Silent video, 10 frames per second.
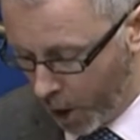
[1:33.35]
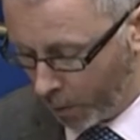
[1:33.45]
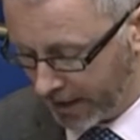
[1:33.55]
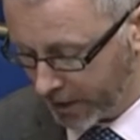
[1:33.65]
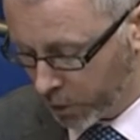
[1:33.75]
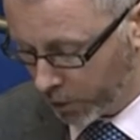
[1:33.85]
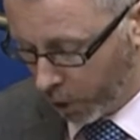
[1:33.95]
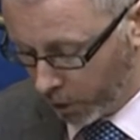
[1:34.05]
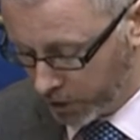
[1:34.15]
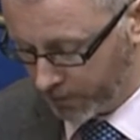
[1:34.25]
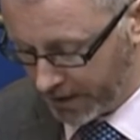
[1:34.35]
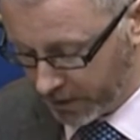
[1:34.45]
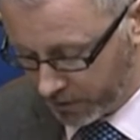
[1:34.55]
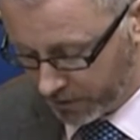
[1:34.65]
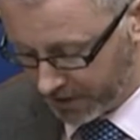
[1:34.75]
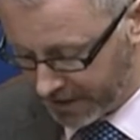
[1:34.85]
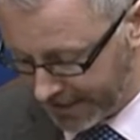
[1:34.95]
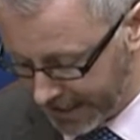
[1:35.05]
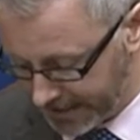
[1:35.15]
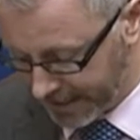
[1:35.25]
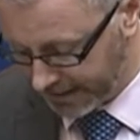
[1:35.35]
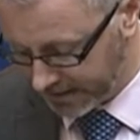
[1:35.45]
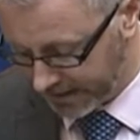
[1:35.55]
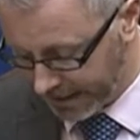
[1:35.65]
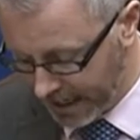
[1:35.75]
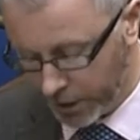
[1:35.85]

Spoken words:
While it could also be used for DNA testing,